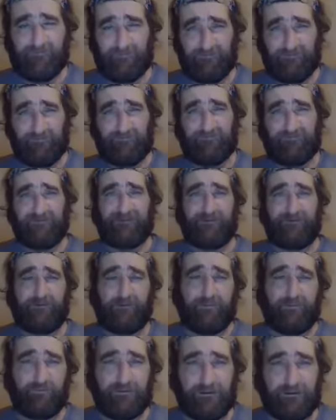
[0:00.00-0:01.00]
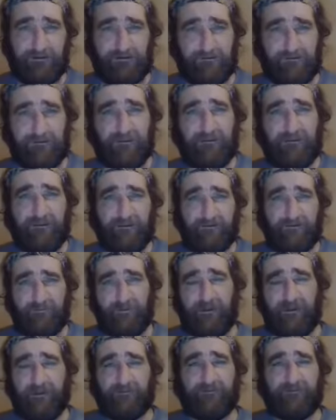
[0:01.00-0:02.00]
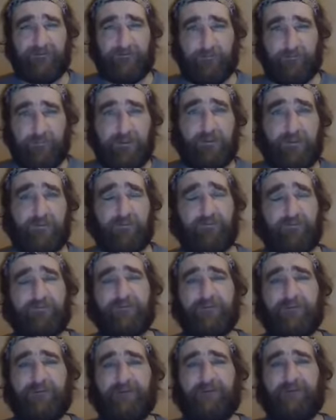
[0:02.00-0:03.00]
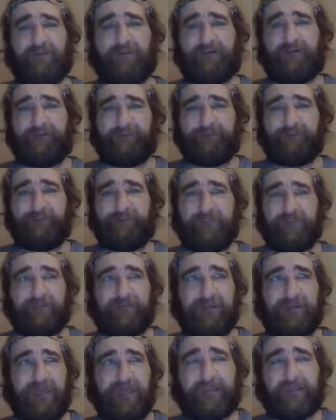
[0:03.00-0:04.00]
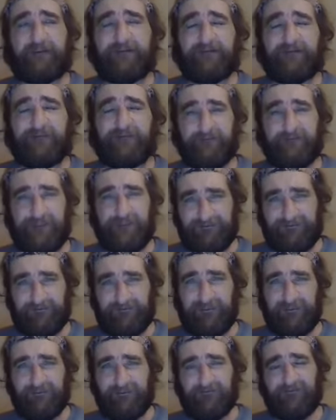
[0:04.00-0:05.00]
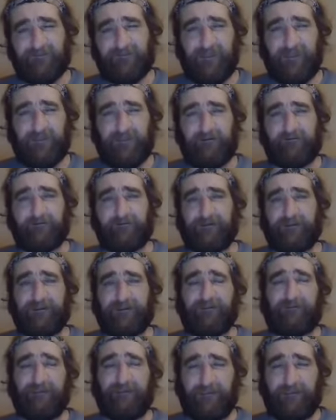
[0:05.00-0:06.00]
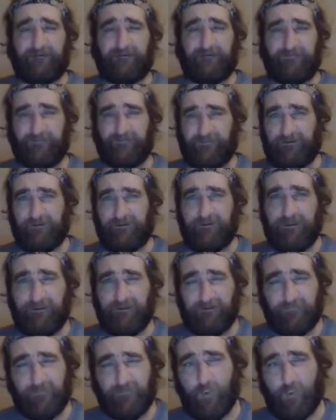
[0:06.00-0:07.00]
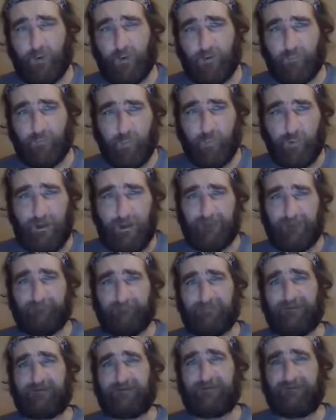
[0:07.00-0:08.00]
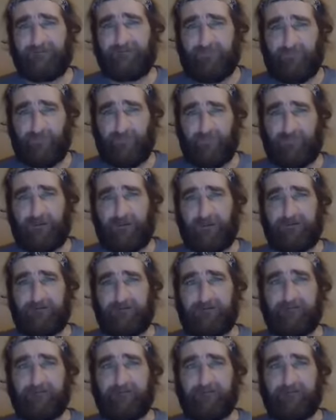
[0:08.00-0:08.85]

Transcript: is, that you can transmute negative and dense energy at a more rapid rate.